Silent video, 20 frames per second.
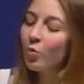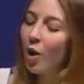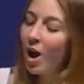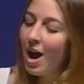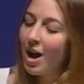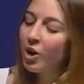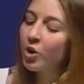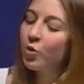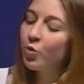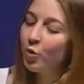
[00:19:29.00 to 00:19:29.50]

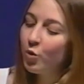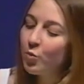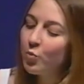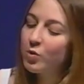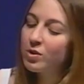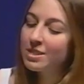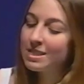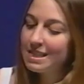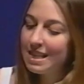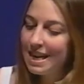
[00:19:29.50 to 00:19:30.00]
rock group
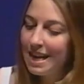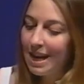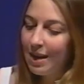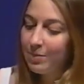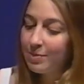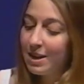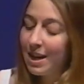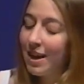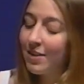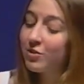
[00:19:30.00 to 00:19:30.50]
was
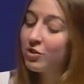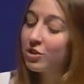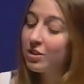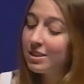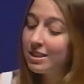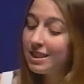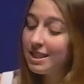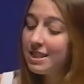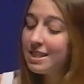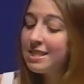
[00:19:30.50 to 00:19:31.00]
named after
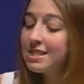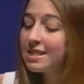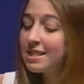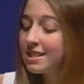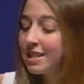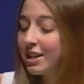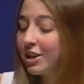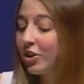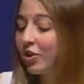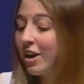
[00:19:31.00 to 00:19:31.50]
lead
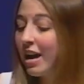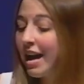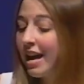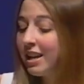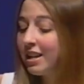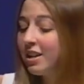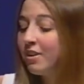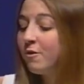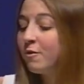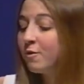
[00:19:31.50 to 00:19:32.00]
singer
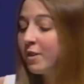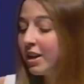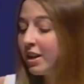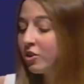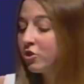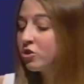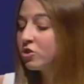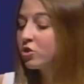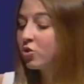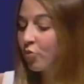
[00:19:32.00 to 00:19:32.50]
Eddie
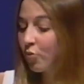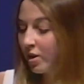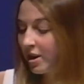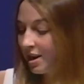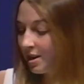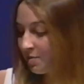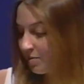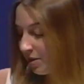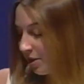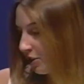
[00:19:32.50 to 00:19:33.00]
Vedder's
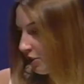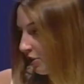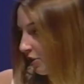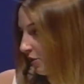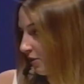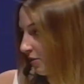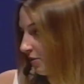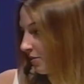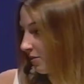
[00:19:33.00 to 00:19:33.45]
grandmother?